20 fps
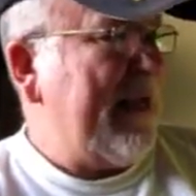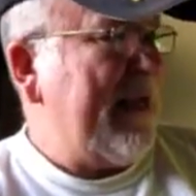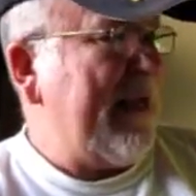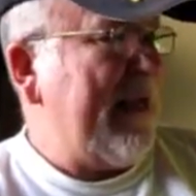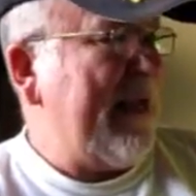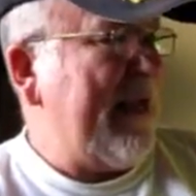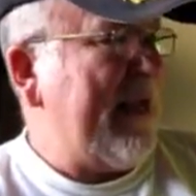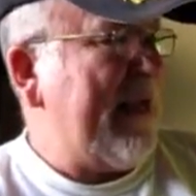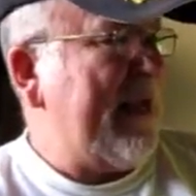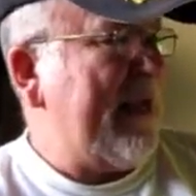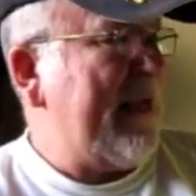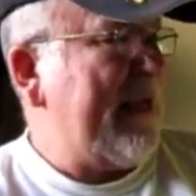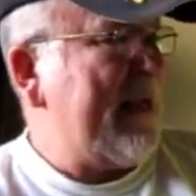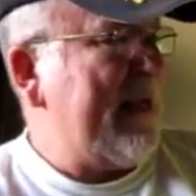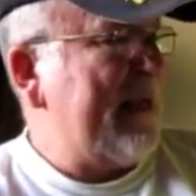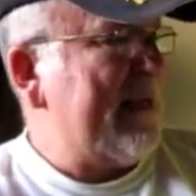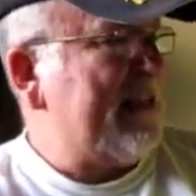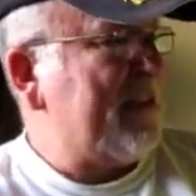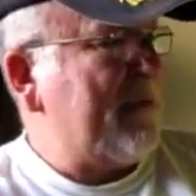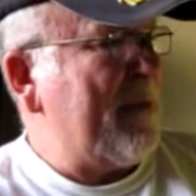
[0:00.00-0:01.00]

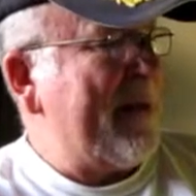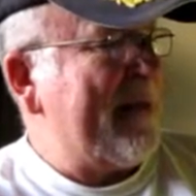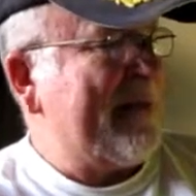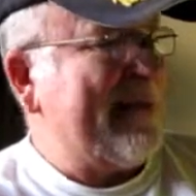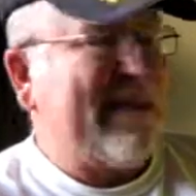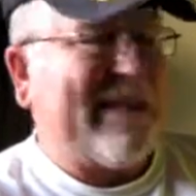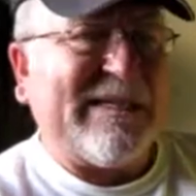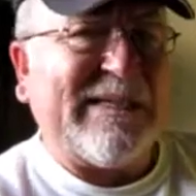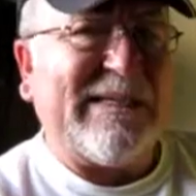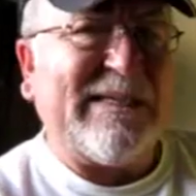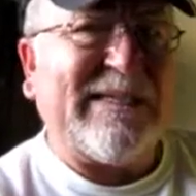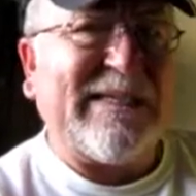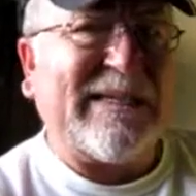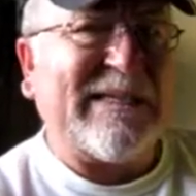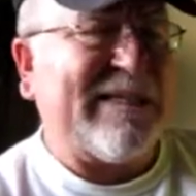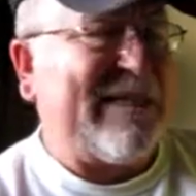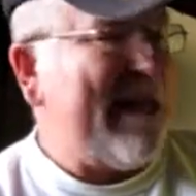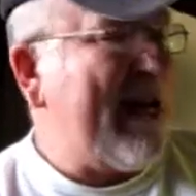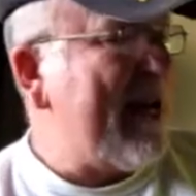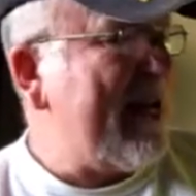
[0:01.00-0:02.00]
and spent
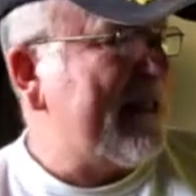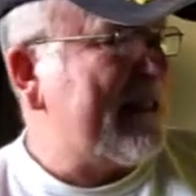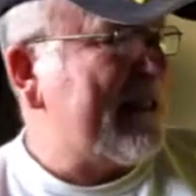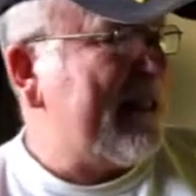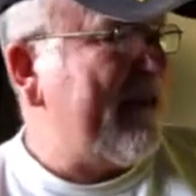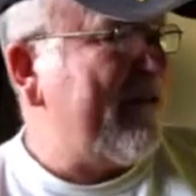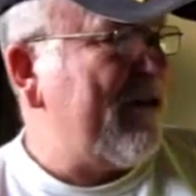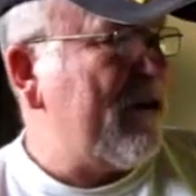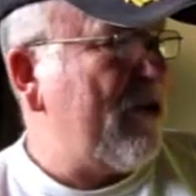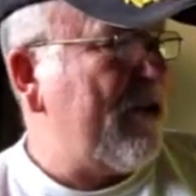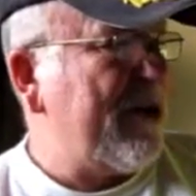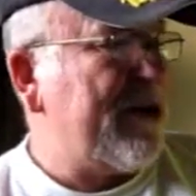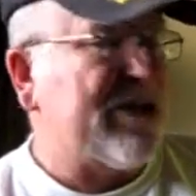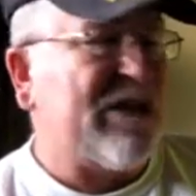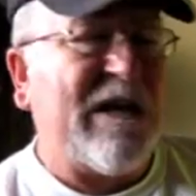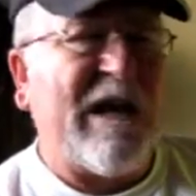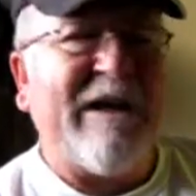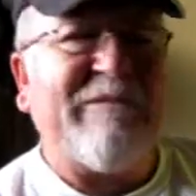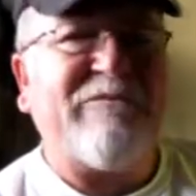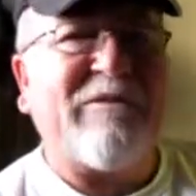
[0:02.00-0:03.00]
66 days living on
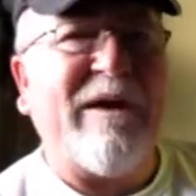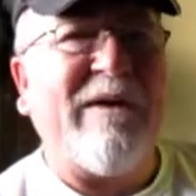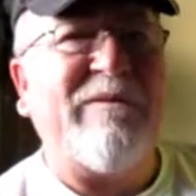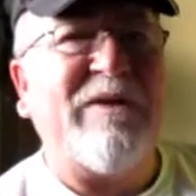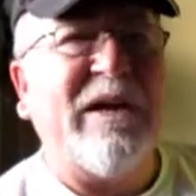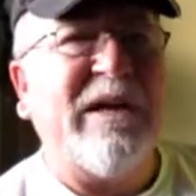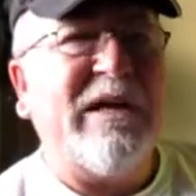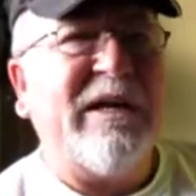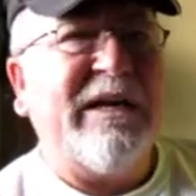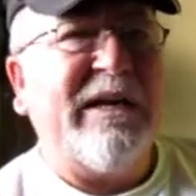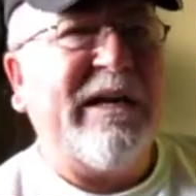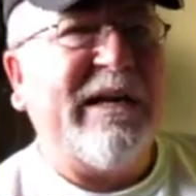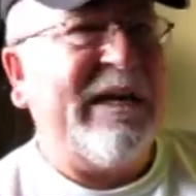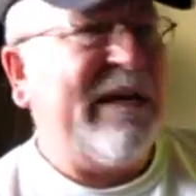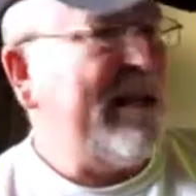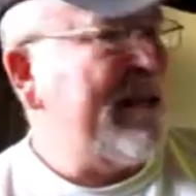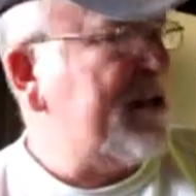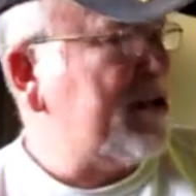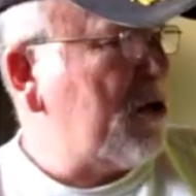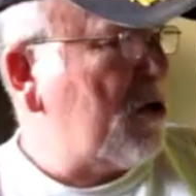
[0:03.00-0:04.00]
his life raft.
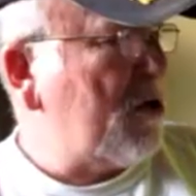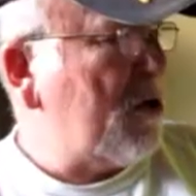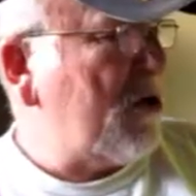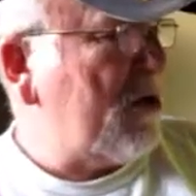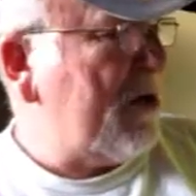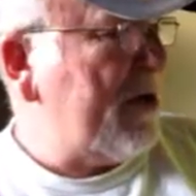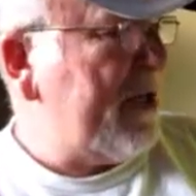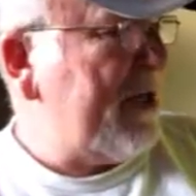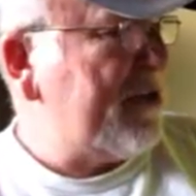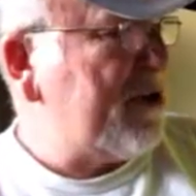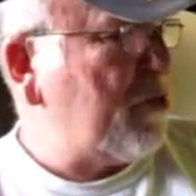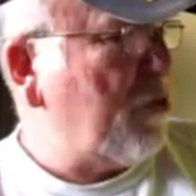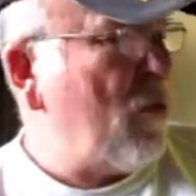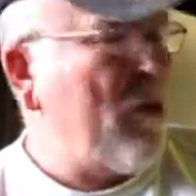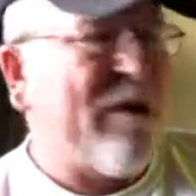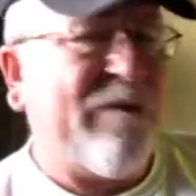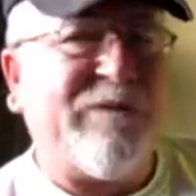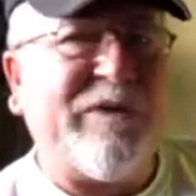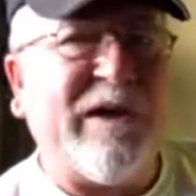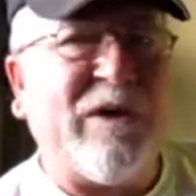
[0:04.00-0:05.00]
It's
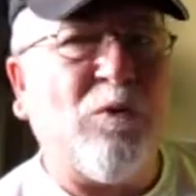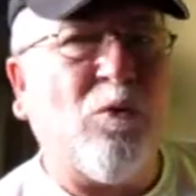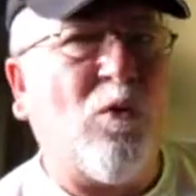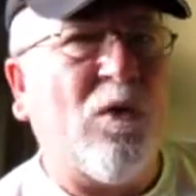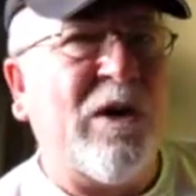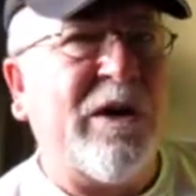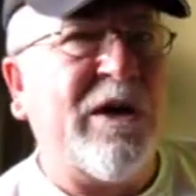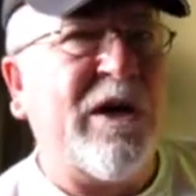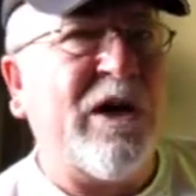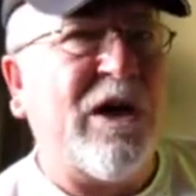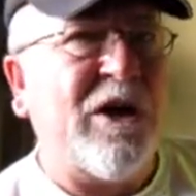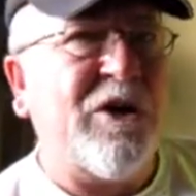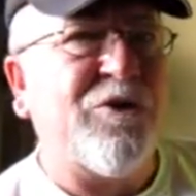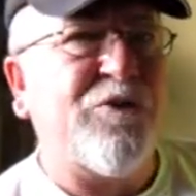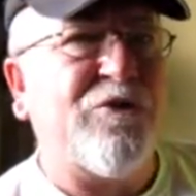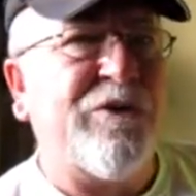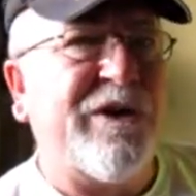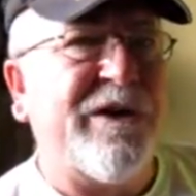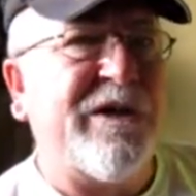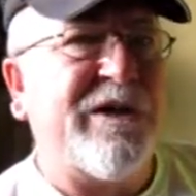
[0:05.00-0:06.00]
one of the
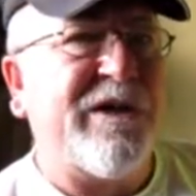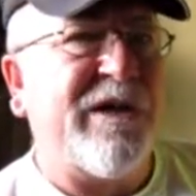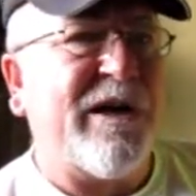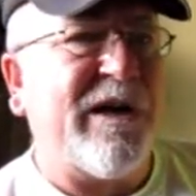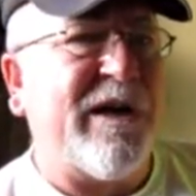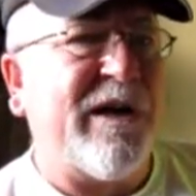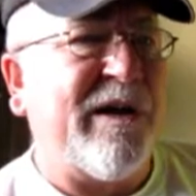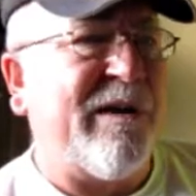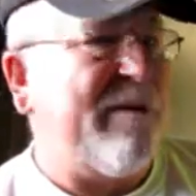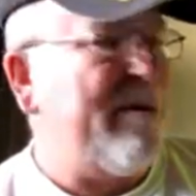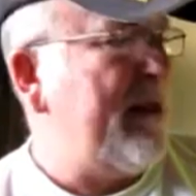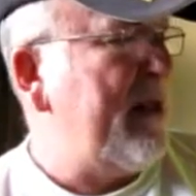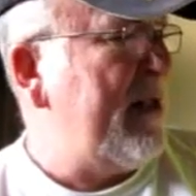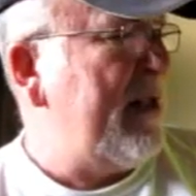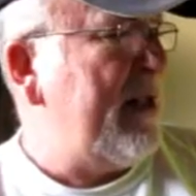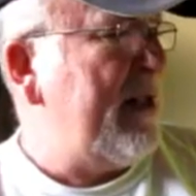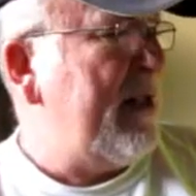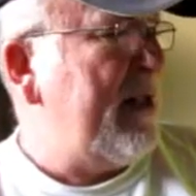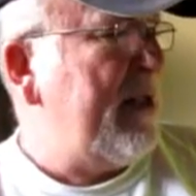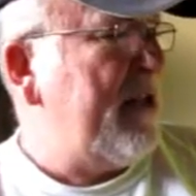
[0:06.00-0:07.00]
100
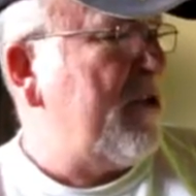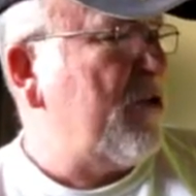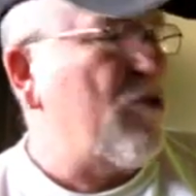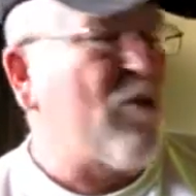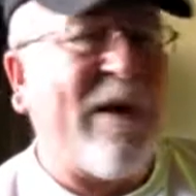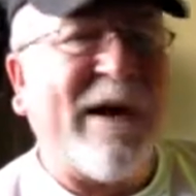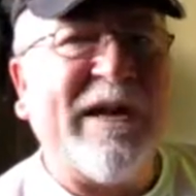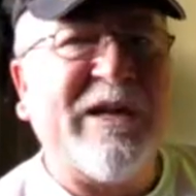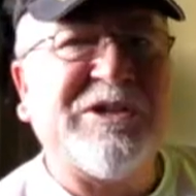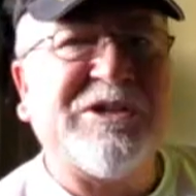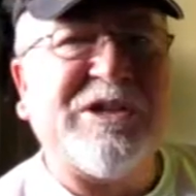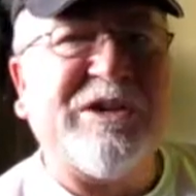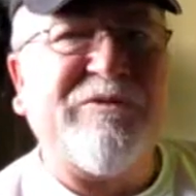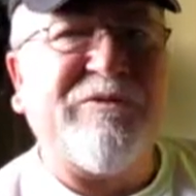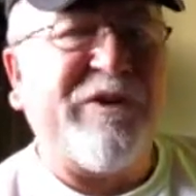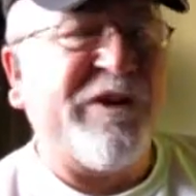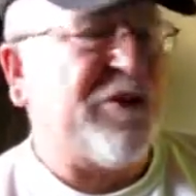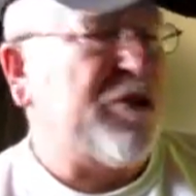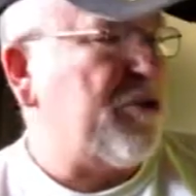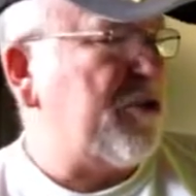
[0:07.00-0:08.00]
greatest
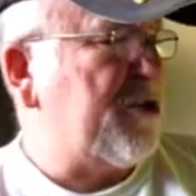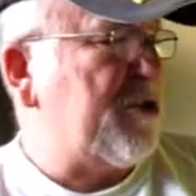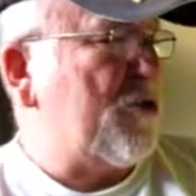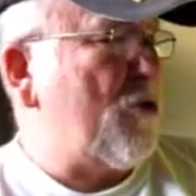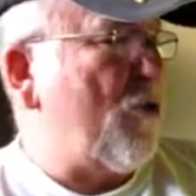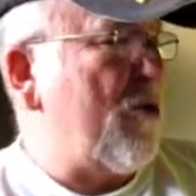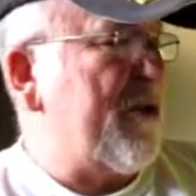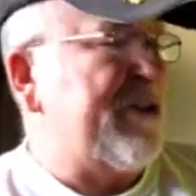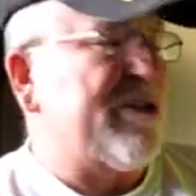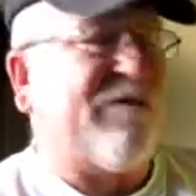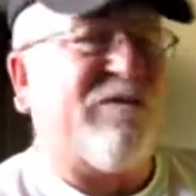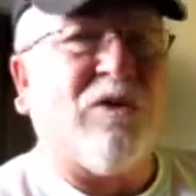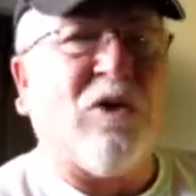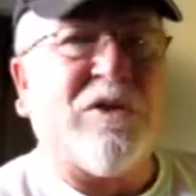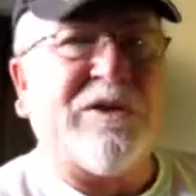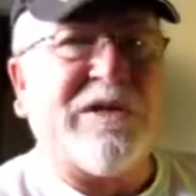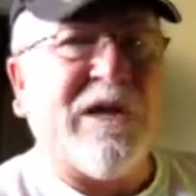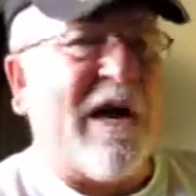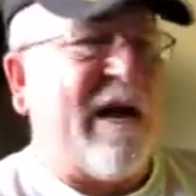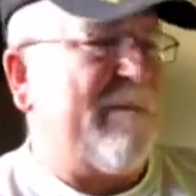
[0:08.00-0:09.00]
adventure stories of
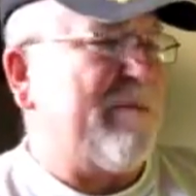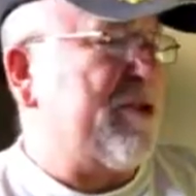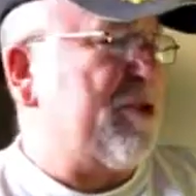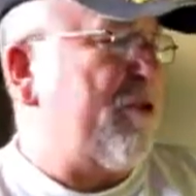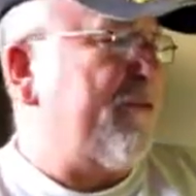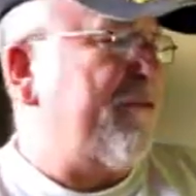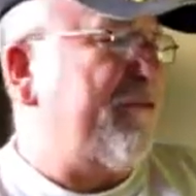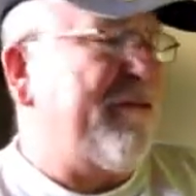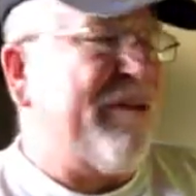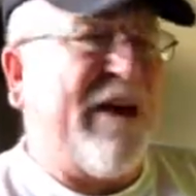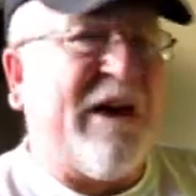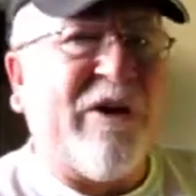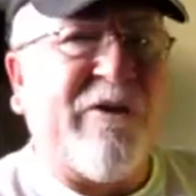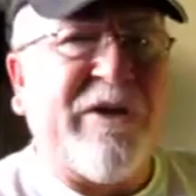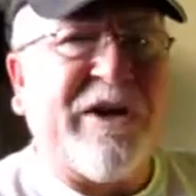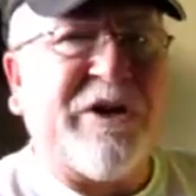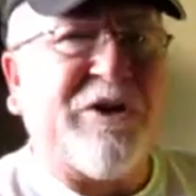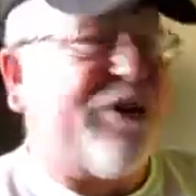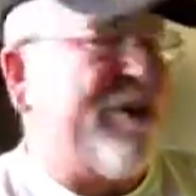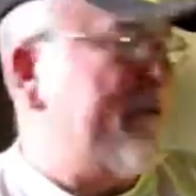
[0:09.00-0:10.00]
all time. So
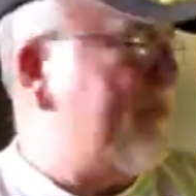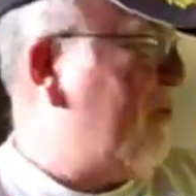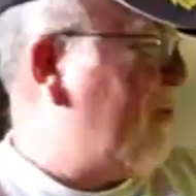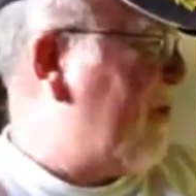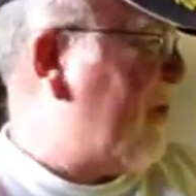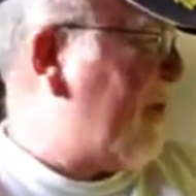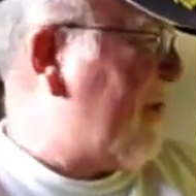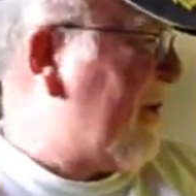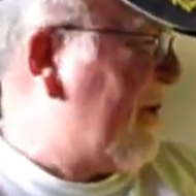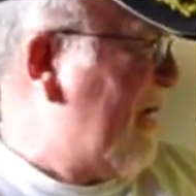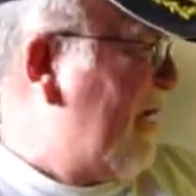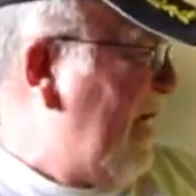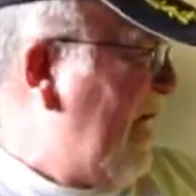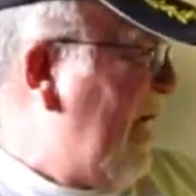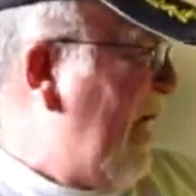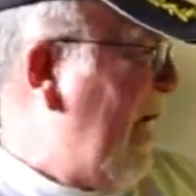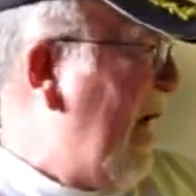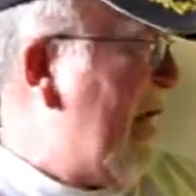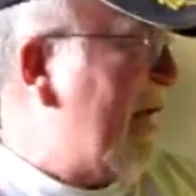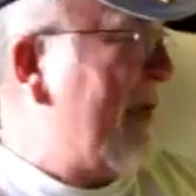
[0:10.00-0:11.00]
very good book.
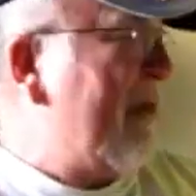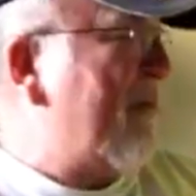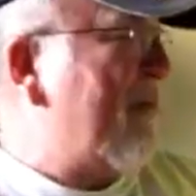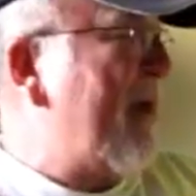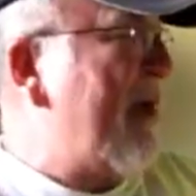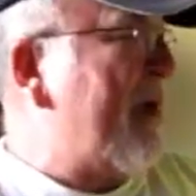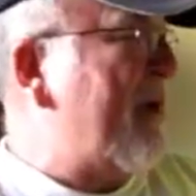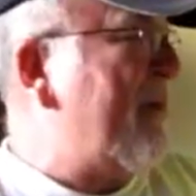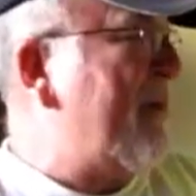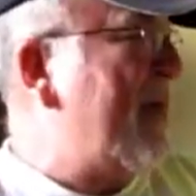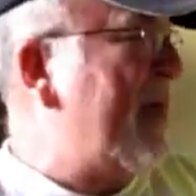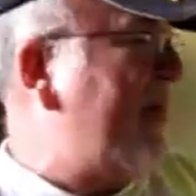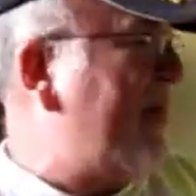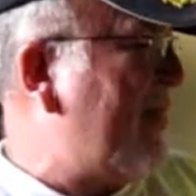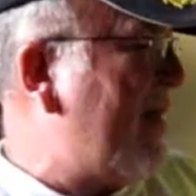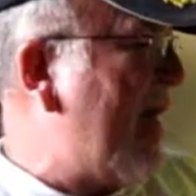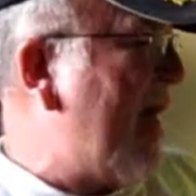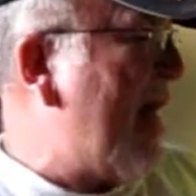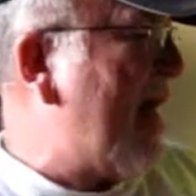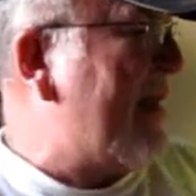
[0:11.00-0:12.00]
Highly
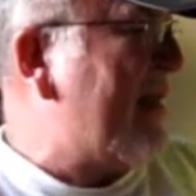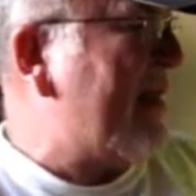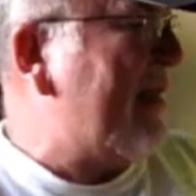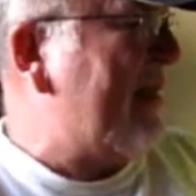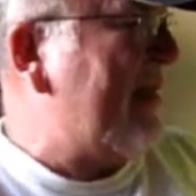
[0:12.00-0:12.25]
recommend that.